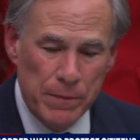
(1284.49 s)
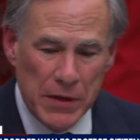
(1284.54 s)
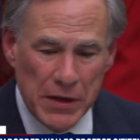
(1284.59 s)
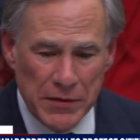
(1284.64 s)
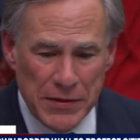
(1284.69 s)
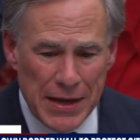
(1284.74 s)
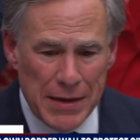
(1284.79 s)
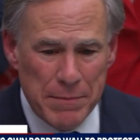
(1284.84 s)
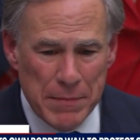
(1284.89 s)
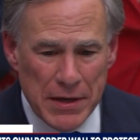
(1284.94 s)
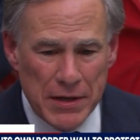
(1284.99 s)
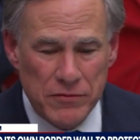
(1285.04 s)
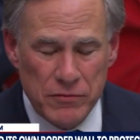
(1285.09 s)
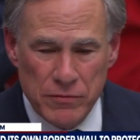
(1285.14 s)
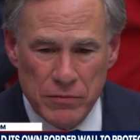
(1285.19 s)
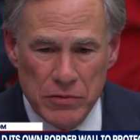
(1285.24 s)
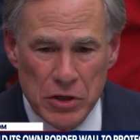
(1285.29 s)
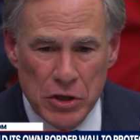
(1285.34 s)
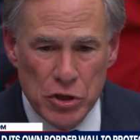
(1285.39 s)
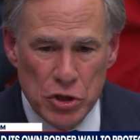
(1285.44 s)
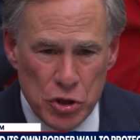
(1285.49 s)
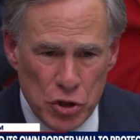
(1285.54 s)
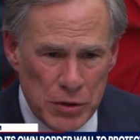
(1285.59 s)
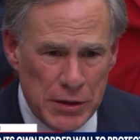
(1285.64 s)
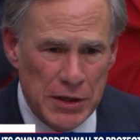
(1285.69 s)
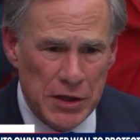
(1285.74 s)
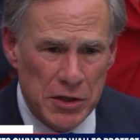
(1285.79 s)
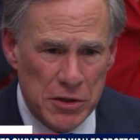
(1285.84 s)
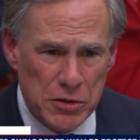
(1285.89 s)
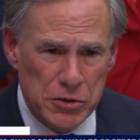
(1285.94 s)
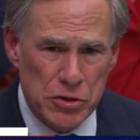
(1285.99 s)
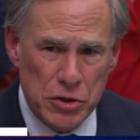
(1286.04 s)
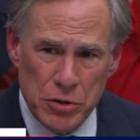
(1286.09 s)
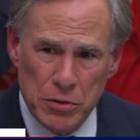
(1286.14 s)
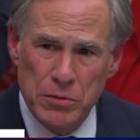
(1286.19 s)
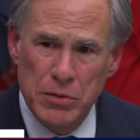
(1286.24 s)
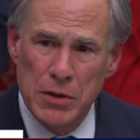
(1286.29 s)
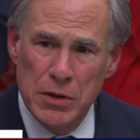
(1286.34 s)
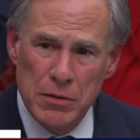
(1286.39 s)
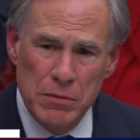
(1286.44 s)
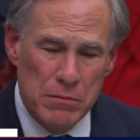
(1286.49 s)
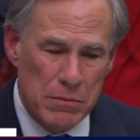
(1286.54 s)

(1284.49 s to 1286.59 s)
and that meant you needed to